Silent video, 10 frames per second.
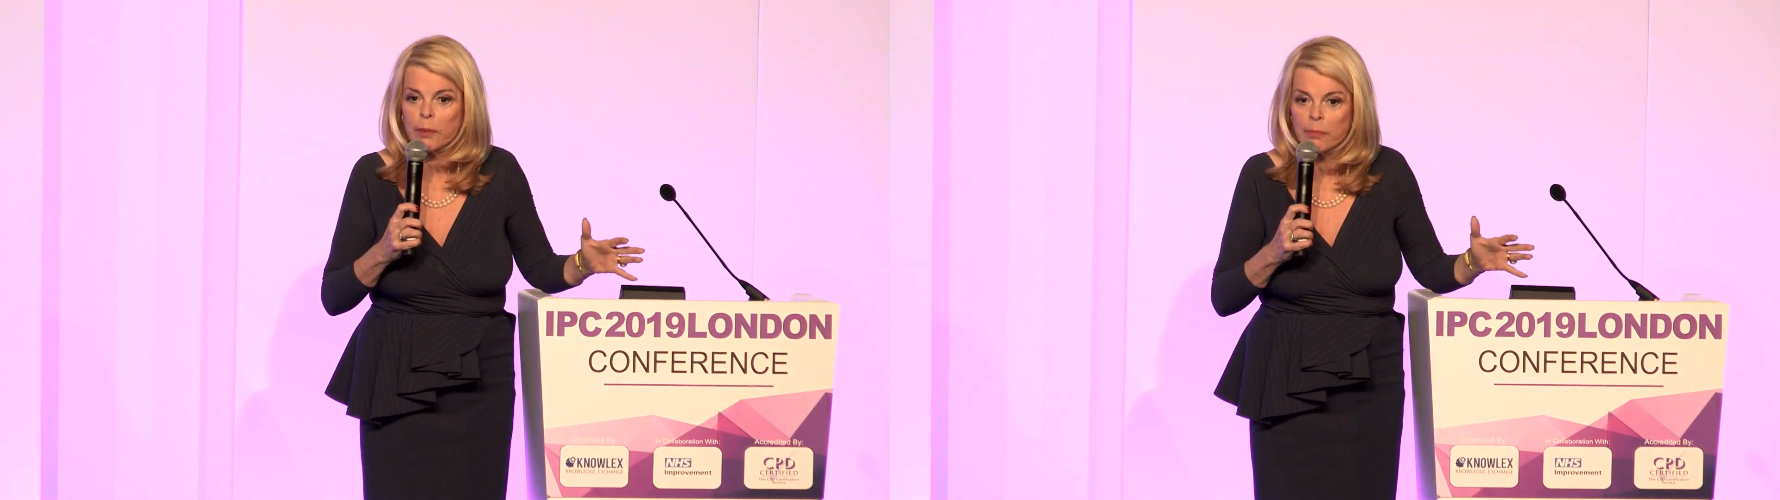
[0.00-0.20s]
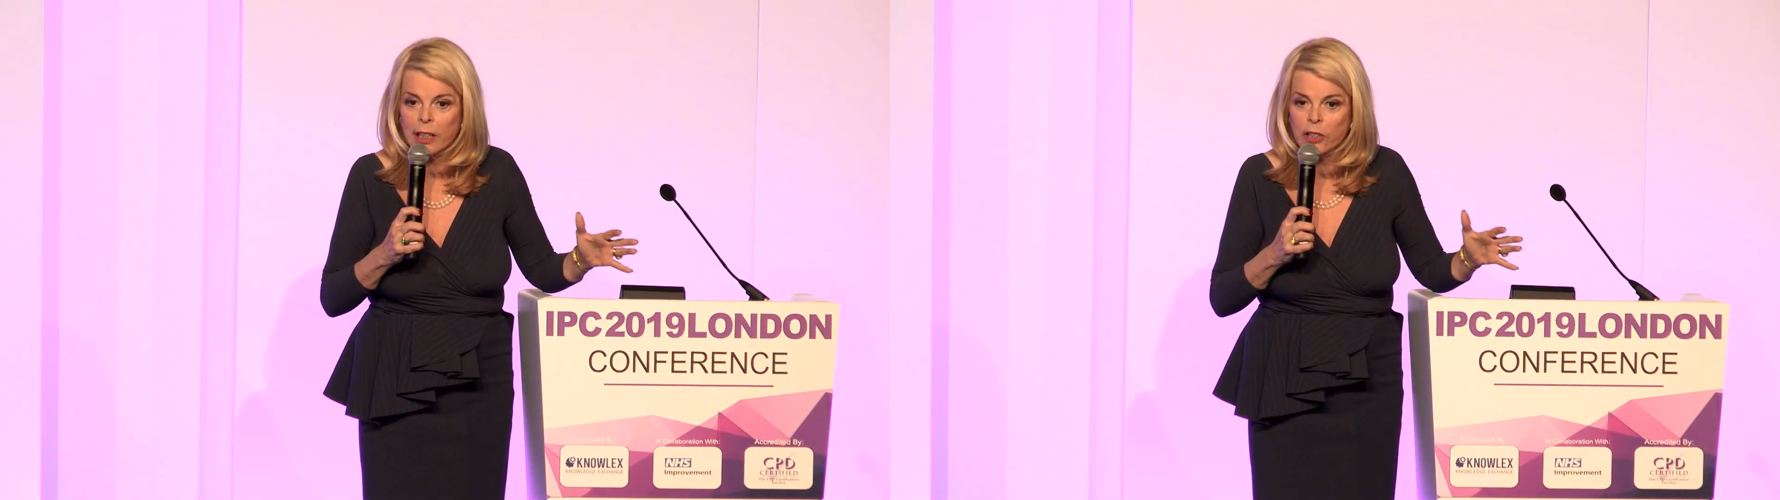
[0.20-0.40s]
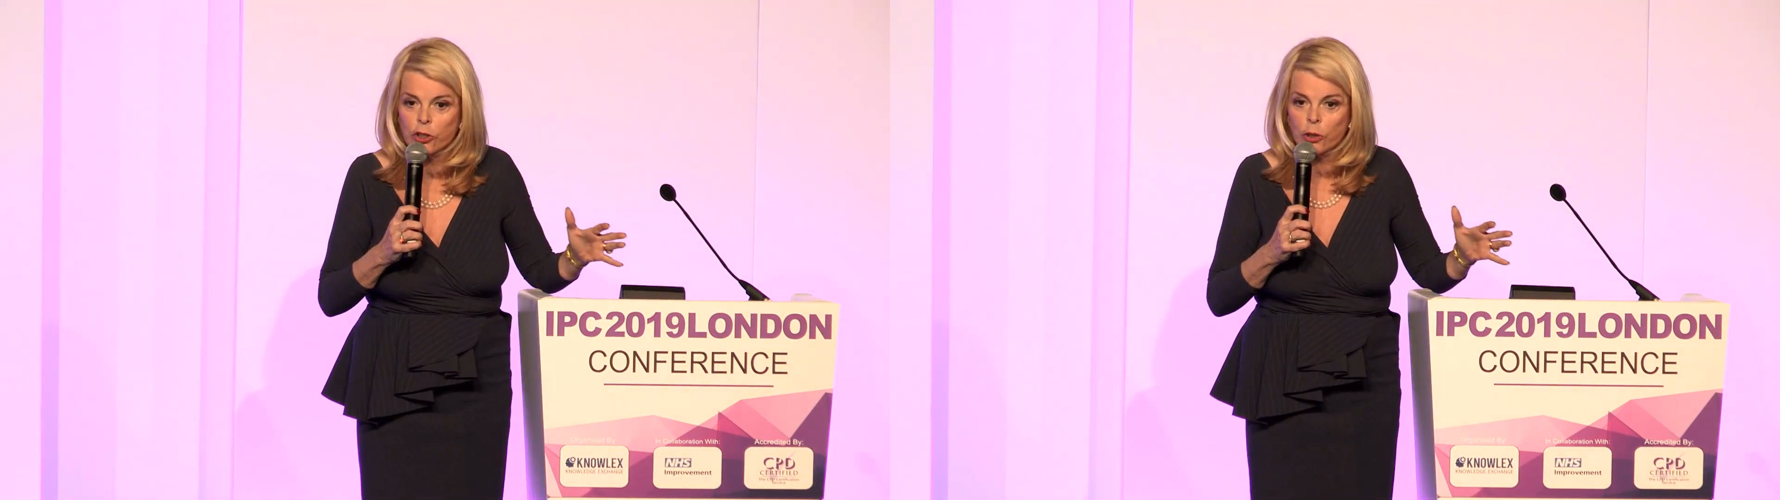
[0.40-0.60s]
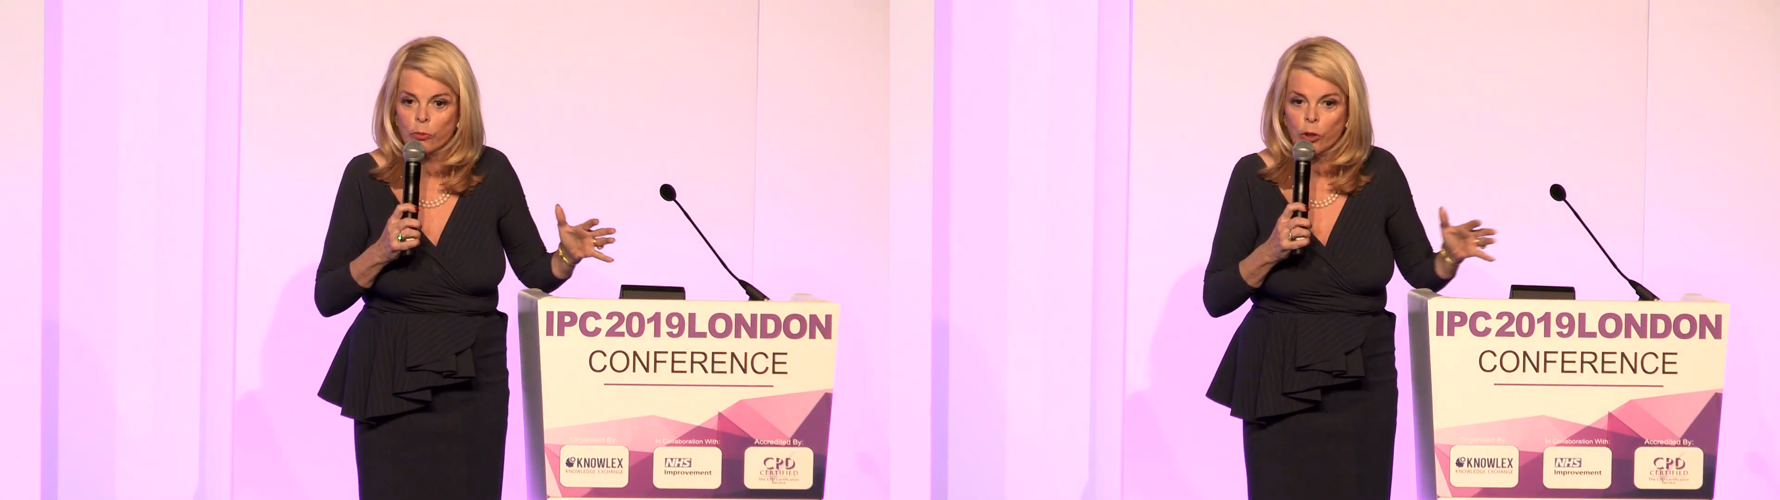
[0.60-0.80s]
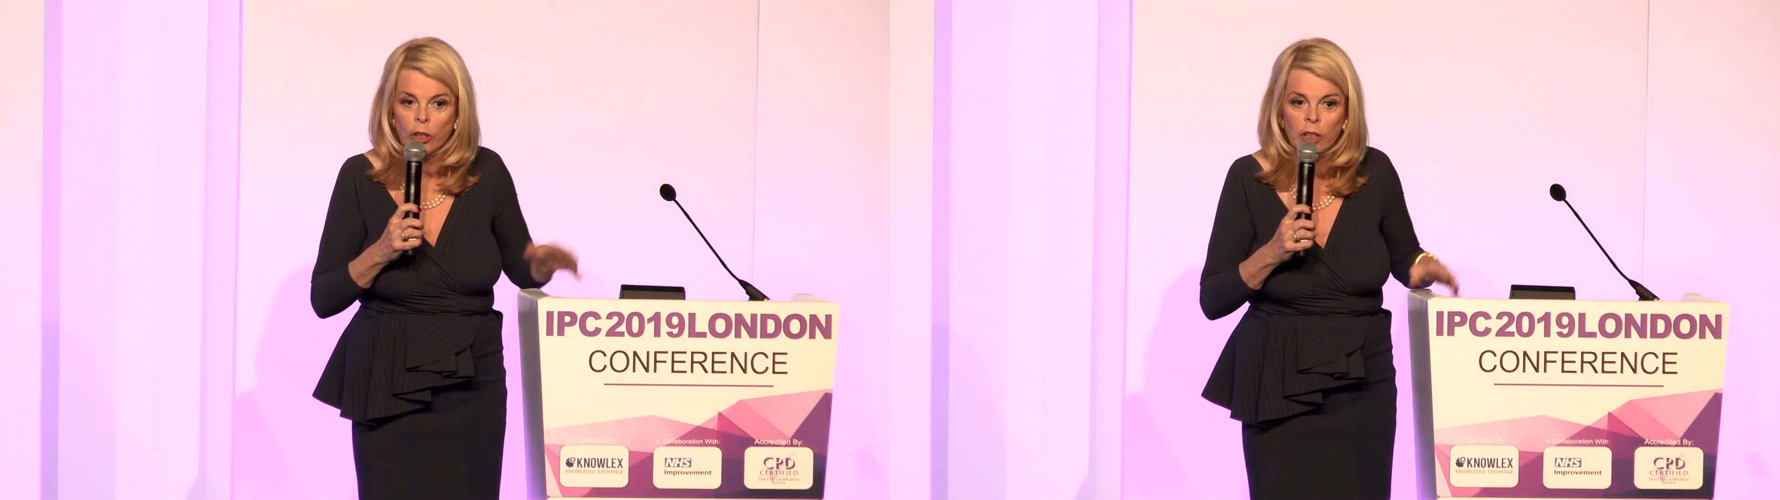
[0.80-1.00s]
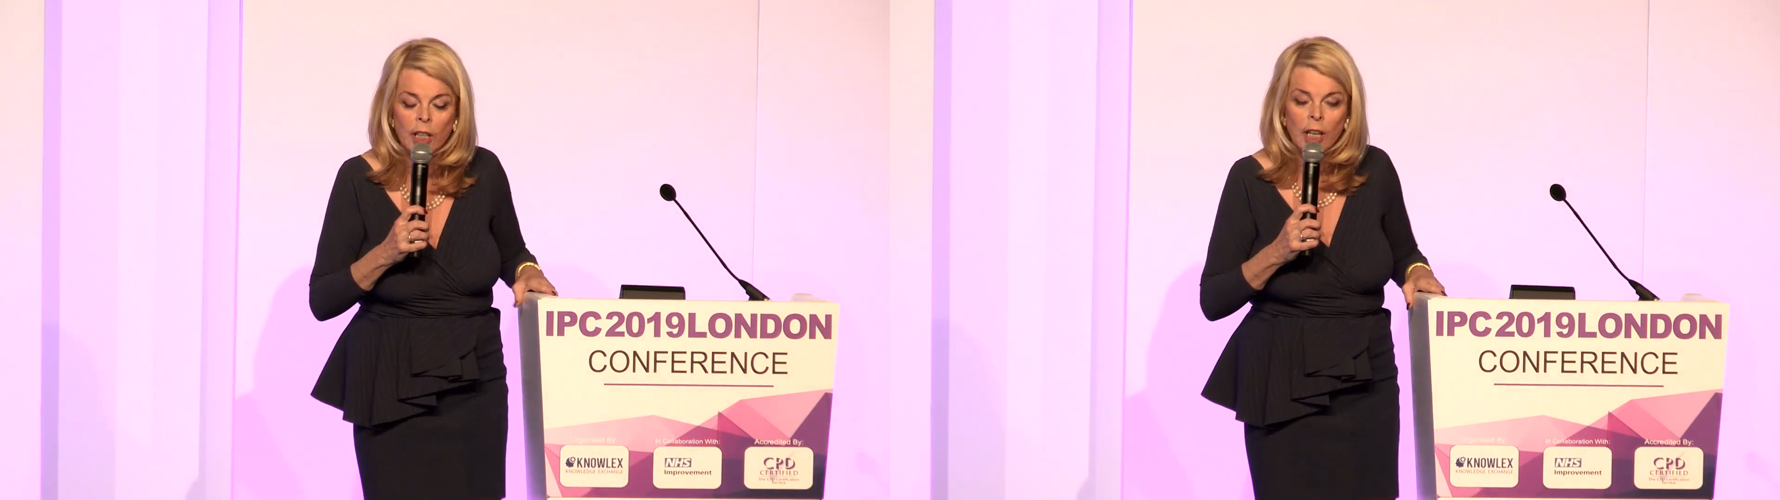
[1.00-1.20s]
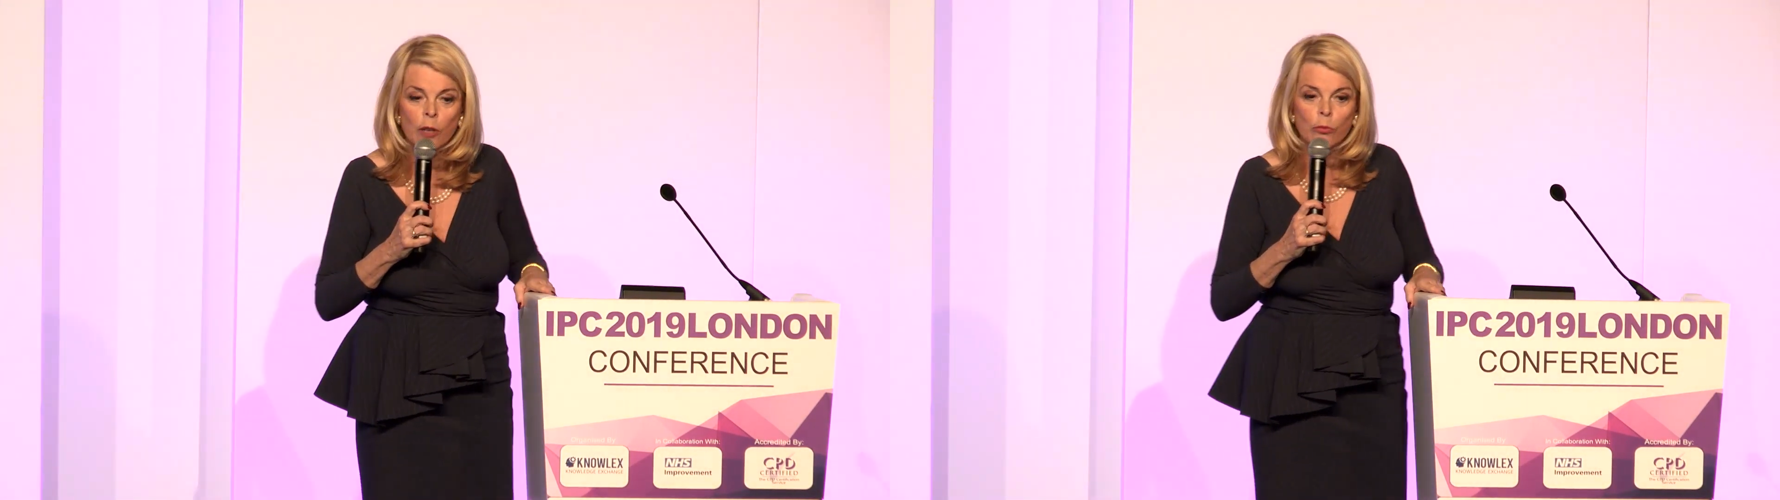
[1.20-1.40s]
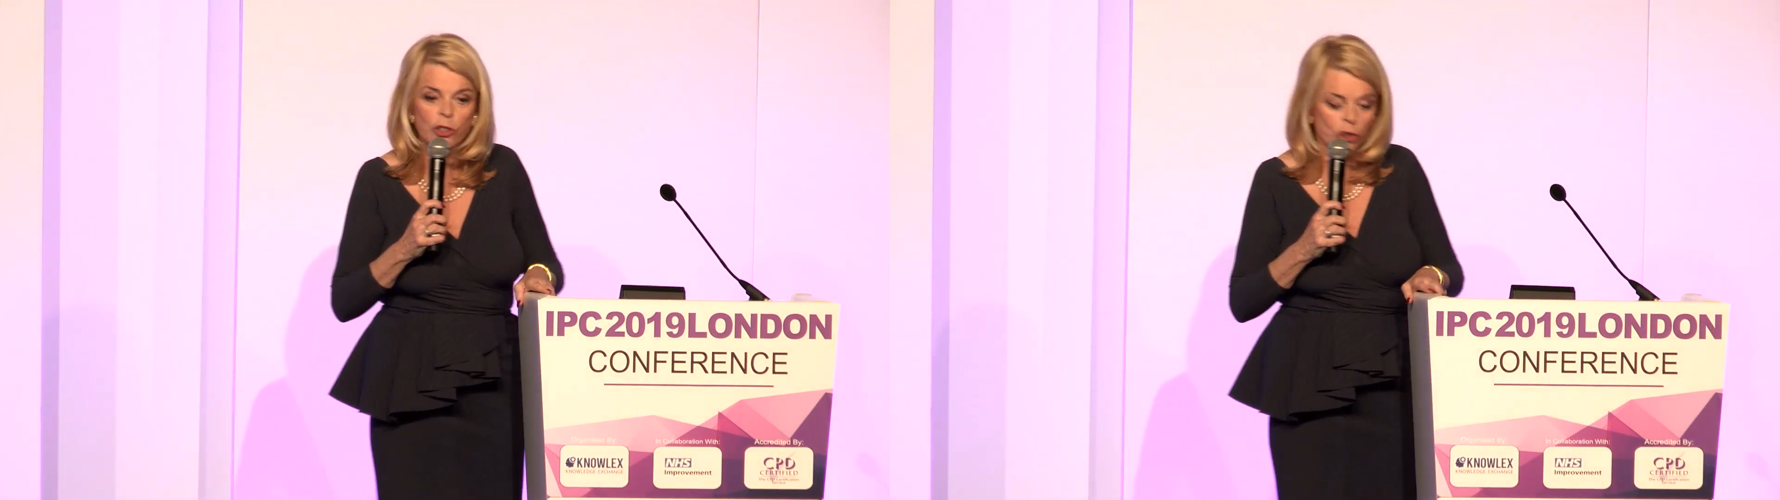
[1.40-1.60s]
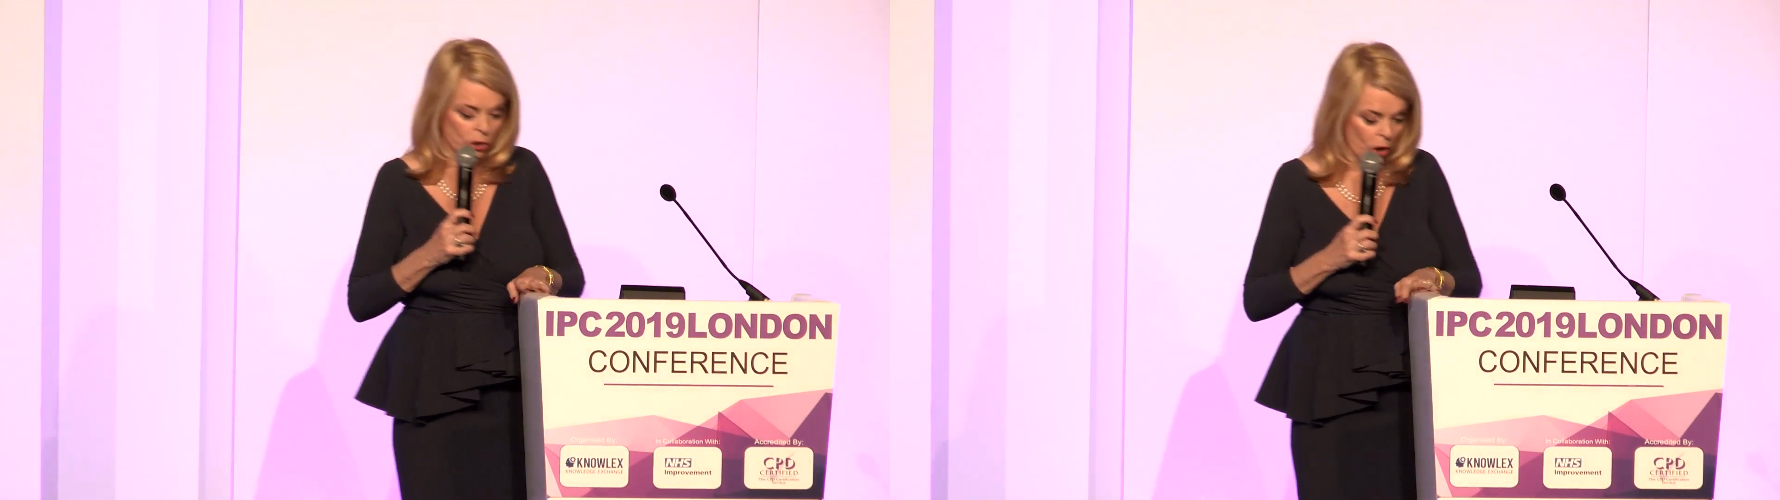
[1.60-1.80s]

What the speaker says: minutes or more, which is